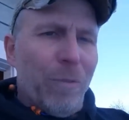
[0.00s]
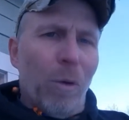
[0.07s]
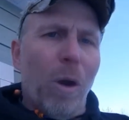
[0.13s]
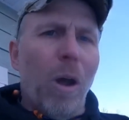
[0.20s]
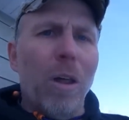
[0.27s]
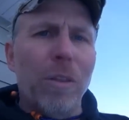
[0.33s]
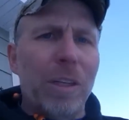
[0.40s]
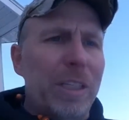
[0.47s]

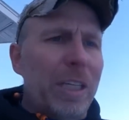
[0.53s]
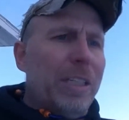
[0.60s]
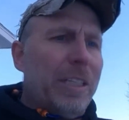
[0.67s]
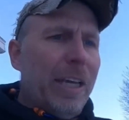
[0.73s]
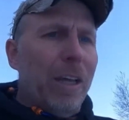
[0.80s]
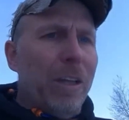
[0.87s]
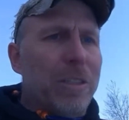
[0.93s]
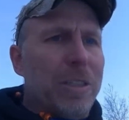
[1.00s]
for all the
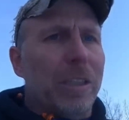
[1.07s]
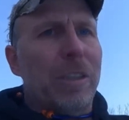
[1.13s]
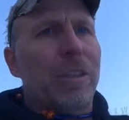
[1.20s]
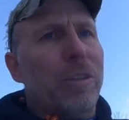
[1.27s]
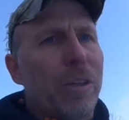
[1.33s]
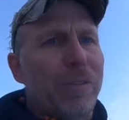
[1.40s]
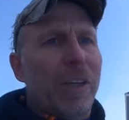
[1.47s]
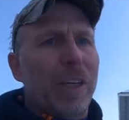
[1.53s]
details on
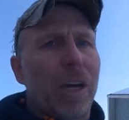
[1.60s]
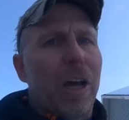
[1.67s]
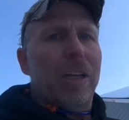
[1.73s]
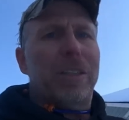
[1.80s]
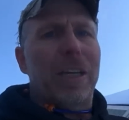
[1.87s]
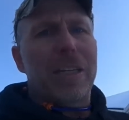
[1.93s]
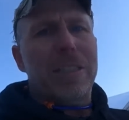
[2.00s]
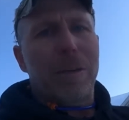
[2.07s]
the trivia
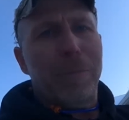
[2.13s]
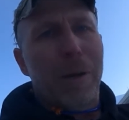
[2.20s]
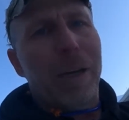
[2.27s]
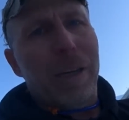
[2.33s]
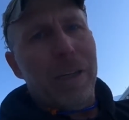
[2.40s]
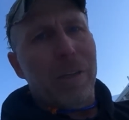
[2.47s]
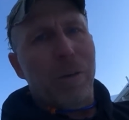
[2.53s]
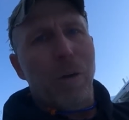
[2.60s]
contest. I'm
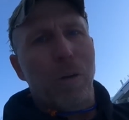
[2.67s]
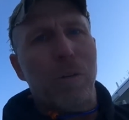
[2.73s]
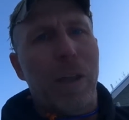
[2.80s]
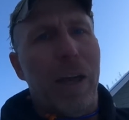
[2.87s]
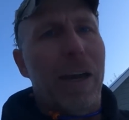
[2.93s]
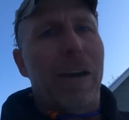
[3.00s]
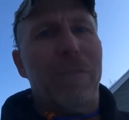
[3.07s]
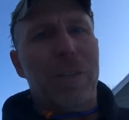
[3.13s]
not gonna go
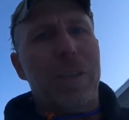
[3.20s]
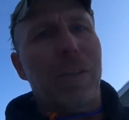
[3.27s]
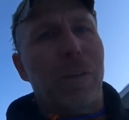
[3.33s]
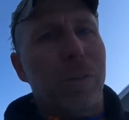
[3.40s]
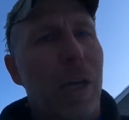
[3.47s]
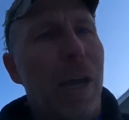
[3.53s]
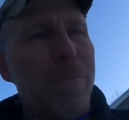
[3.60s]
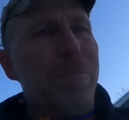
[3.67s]
over that every
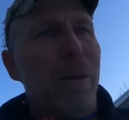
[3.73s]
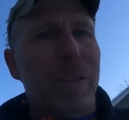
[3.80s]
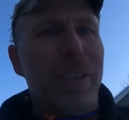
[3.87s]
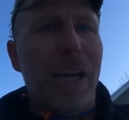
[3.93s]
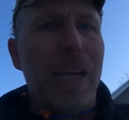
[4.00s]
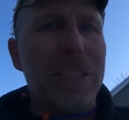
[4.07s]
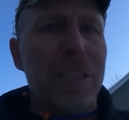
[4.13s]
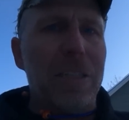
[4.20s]
single time, but
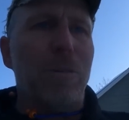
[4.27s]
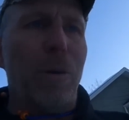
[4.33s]
to ask